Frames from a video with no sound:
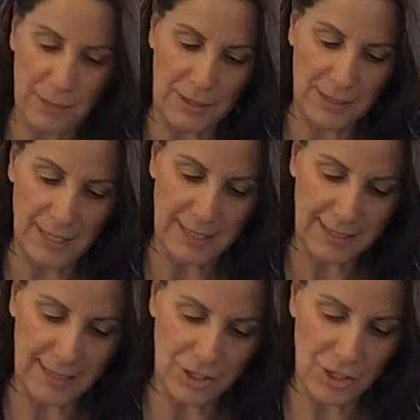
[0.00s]
because that's
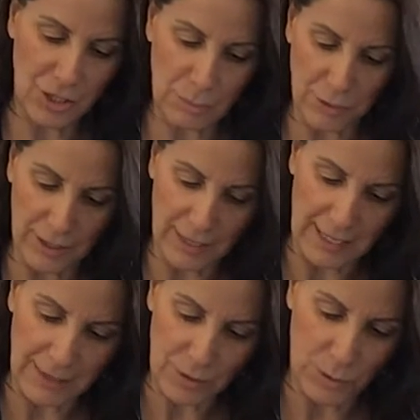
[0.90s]
actually just bringing the
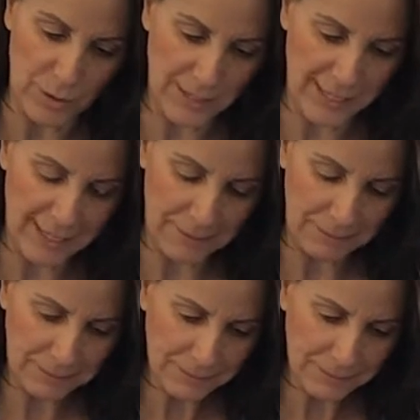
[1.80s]
outdoors in,